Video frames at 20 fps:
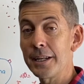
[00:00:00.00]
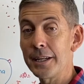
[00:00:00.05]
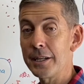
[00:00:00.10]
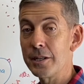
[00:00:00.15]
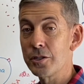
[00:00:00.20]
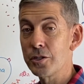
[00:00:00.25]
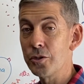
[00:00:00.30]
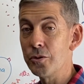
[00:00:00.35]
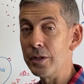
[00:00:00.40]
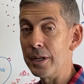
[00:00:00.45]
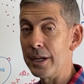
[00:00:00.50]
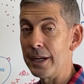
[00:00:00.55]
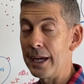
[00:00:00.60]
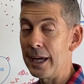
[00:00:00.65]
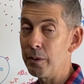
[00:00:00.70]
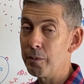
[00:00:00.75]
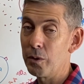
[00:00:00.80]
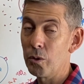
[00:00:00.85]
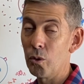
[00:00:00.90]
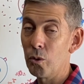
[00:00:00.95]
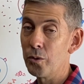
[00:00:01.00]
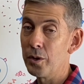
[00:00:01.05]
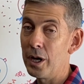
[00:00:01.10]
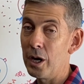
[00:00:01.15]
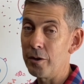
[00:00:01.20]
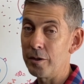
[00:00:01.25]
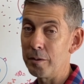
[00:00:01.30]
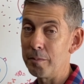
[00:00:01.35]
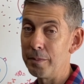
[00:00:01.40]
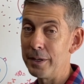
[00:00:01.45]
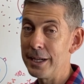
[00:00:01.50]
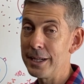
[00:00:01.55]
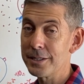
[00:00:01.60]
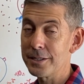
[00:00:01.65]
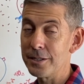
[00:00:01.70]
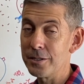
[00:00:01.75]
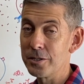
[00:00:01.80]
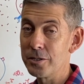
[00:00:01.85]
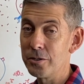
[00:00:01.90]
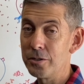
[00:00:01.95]
an intruder, and we all know the biggest
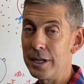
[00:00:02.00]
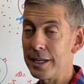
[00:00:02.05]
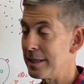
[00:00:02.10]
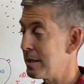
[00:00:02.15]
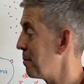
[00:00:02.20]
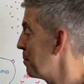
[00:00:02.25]
intruder at